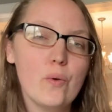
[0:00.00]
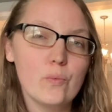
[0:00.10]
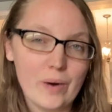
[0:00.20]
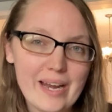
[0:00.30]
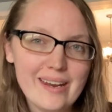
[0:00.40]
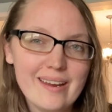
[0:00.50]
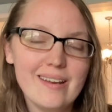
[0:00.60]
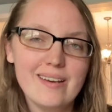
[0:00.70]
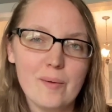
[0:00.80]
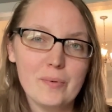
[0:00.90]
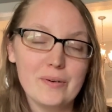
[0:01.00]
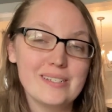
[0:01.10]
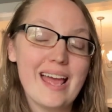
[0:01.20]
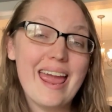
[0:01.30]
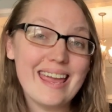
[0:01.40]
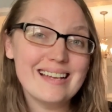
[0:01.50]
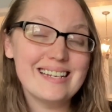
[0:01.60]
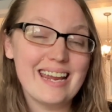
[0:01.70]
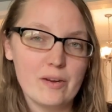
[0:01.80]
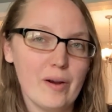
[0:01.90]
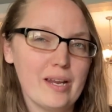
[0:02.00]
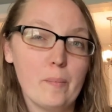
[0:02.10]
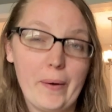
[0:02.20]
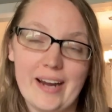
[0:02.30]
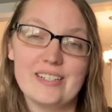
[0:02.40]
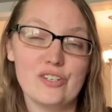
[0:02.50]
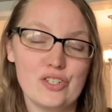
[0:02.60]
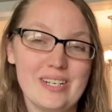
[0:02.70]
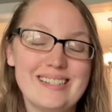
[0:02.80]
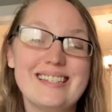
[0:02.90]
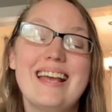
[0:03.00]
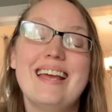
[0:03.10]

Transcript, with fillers: writing numbers and handwriting practice sheets?